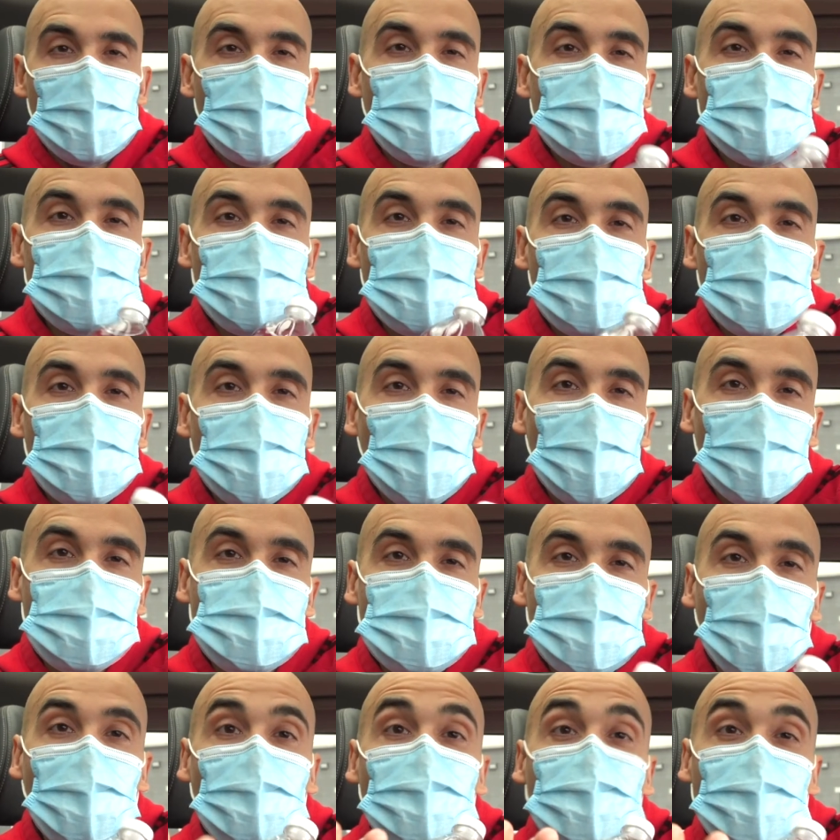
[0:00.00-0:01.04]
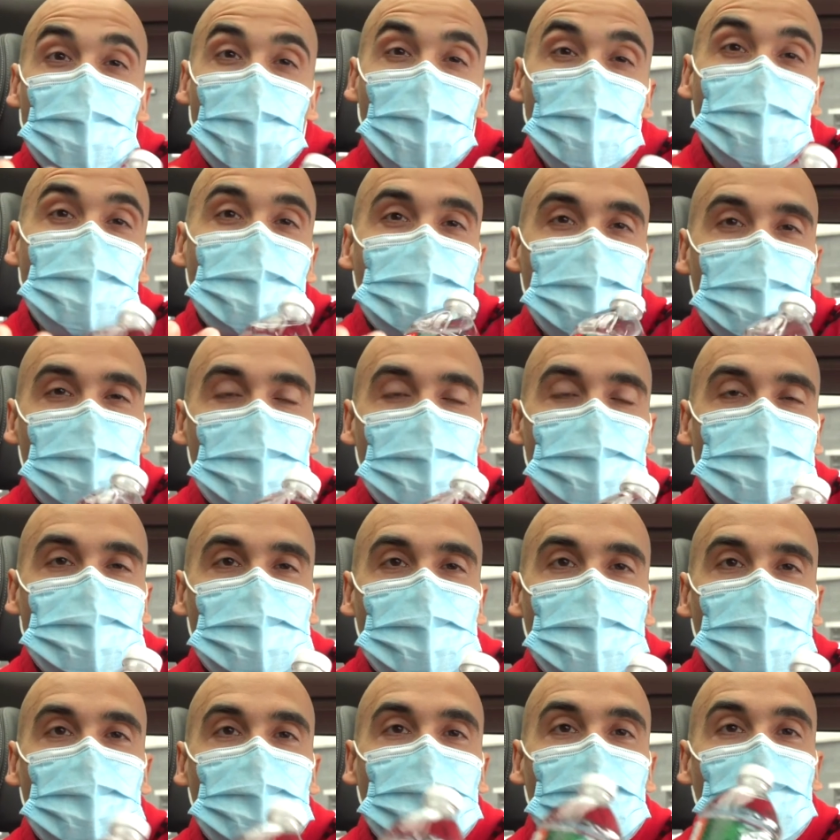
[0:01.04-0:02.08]
You can also very
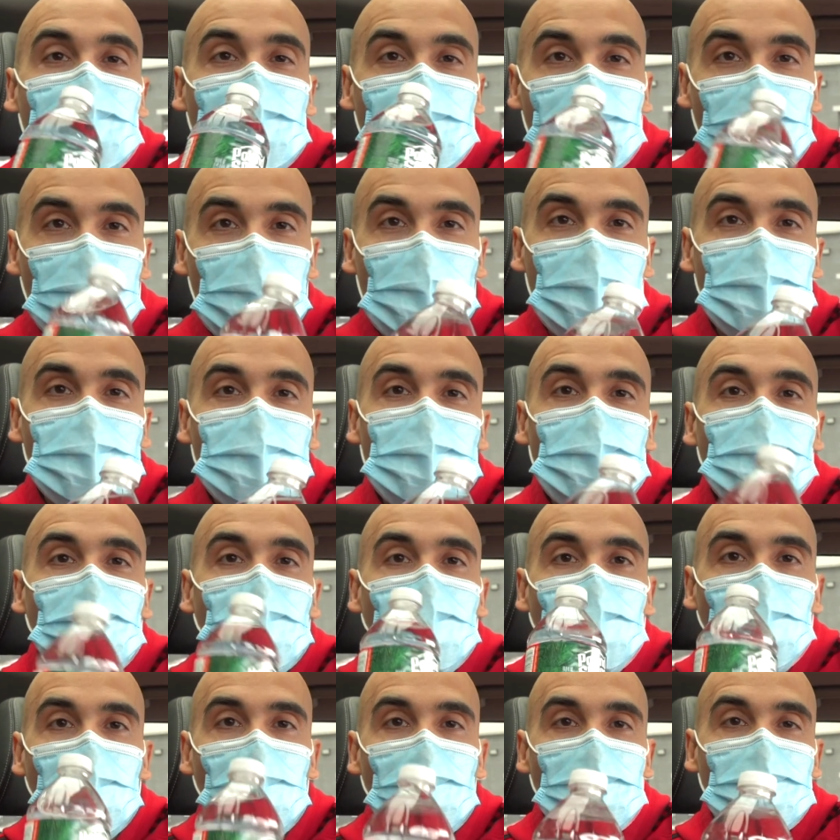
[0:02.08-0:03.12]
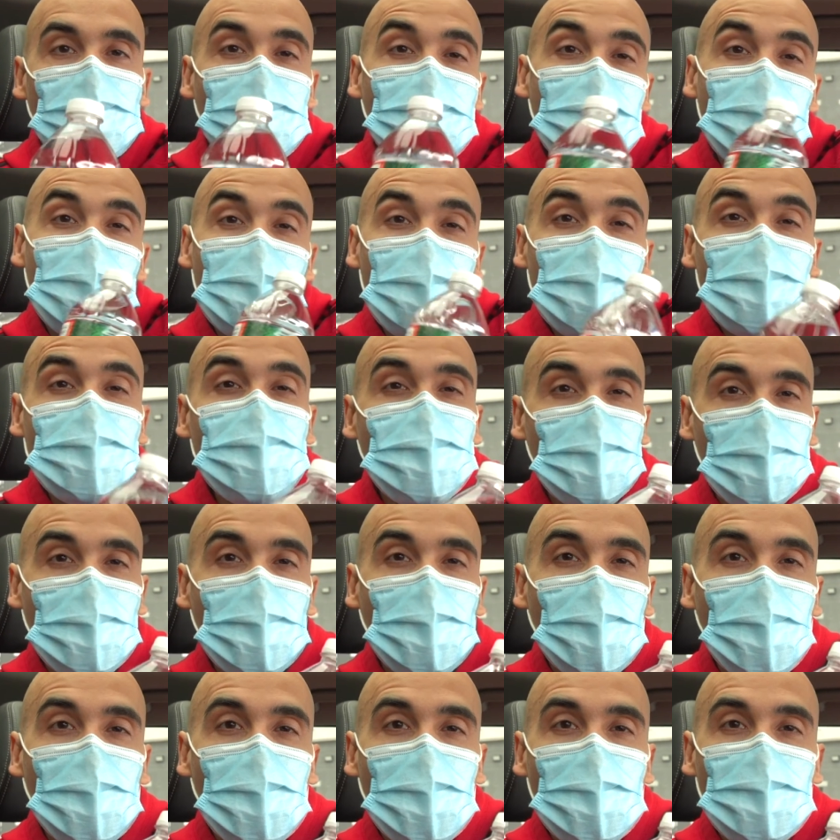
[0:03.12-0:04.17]
easily carry water in your
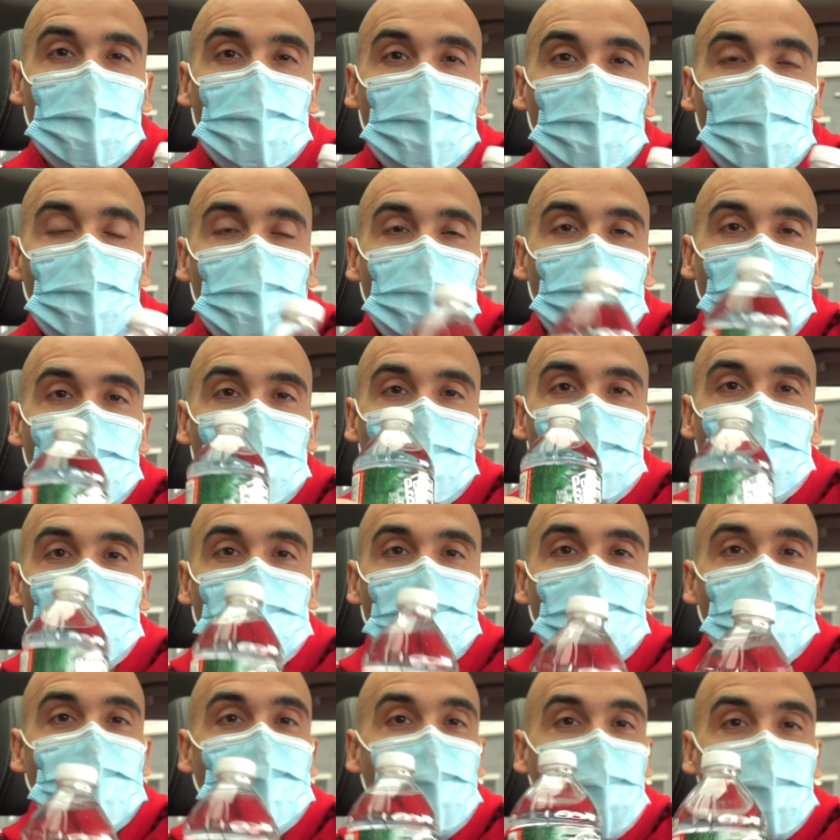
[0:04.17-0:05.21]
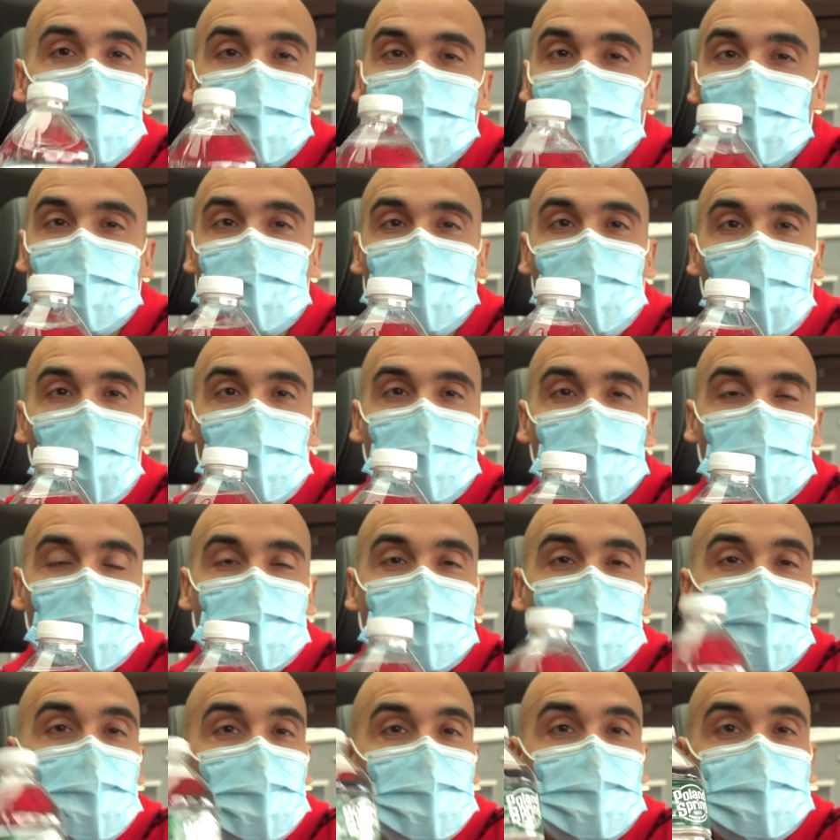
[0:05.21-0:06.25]
car through various
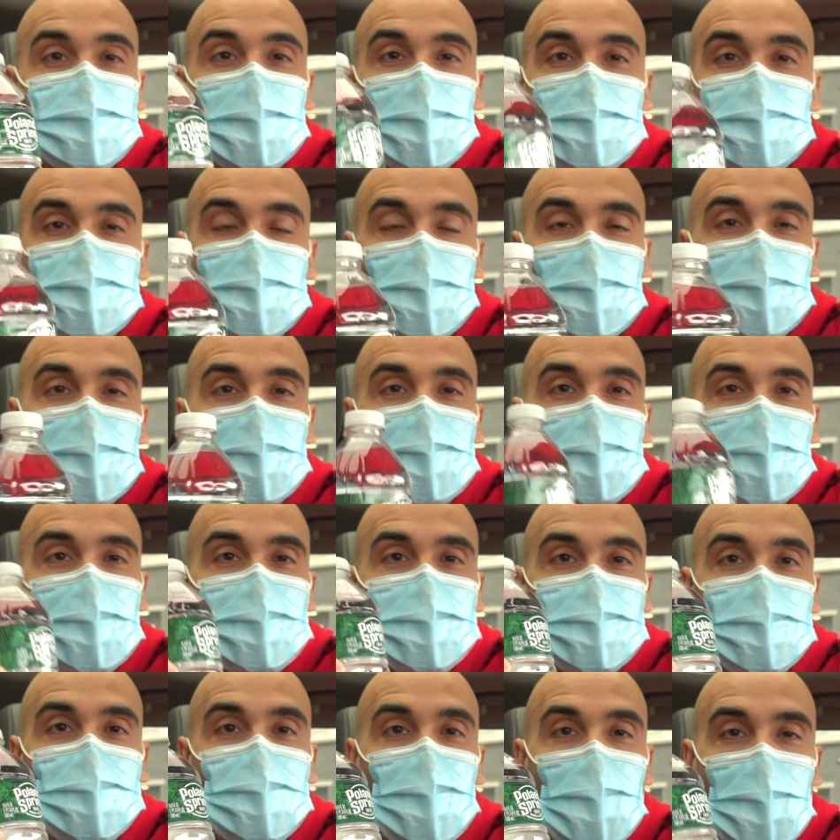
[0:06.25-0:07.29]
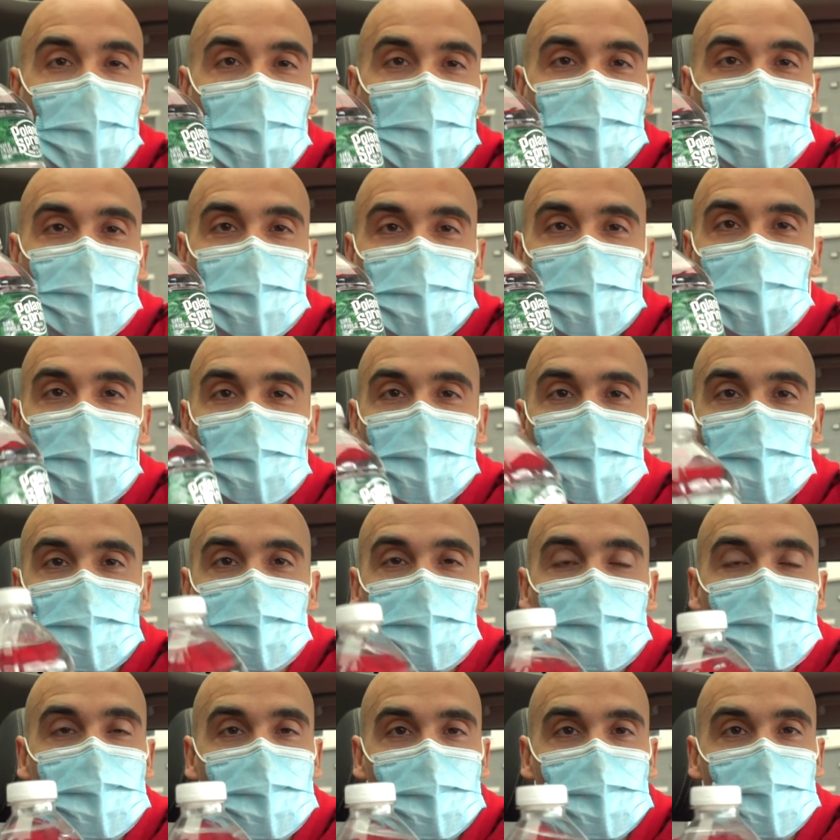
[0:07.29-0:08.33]
methods, especially if you have a lot of
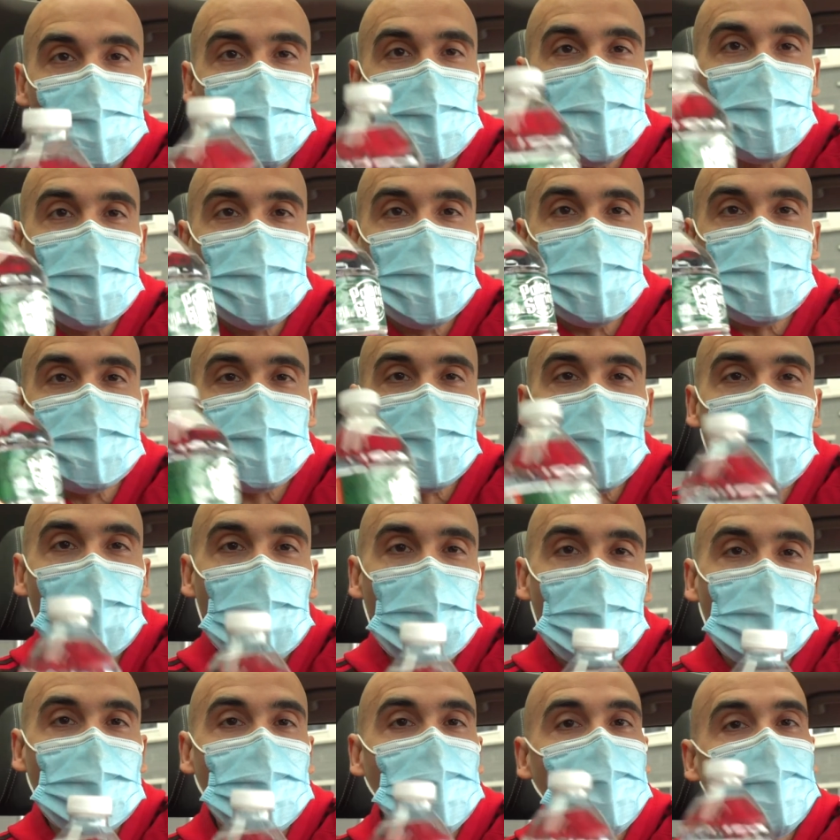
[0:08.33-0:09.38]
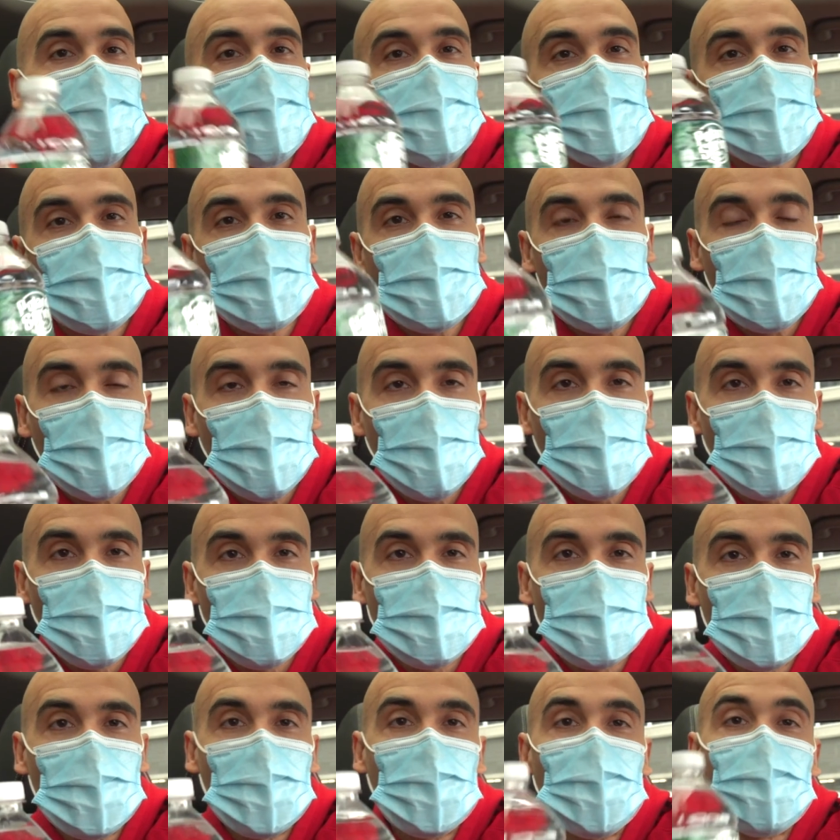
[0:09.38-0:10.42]
seasons where it gets hot or overly cold.
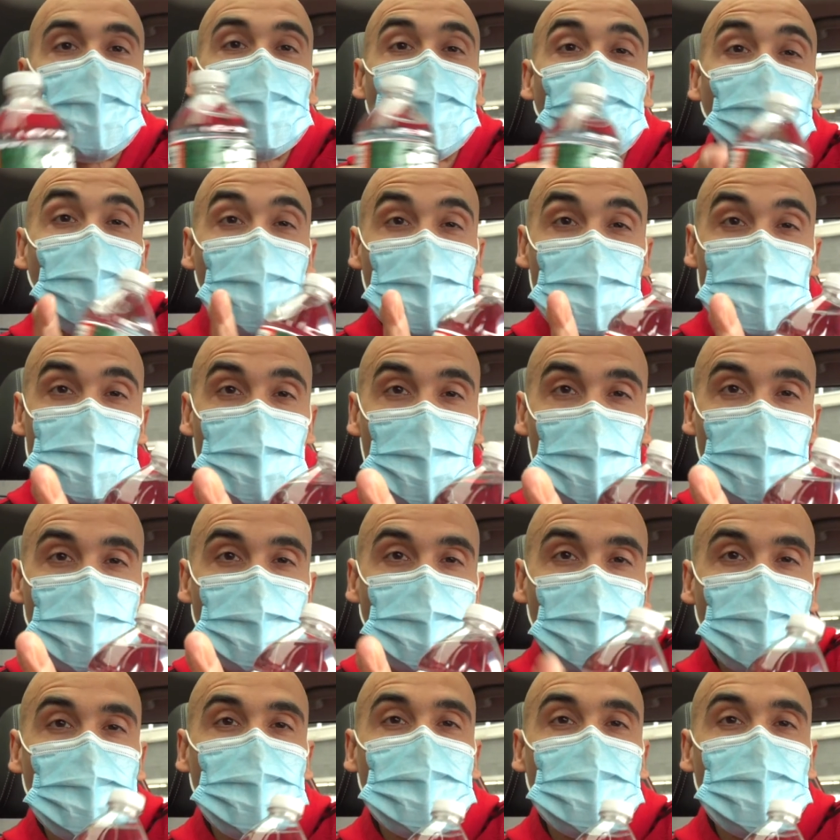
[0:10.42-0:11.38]
For example,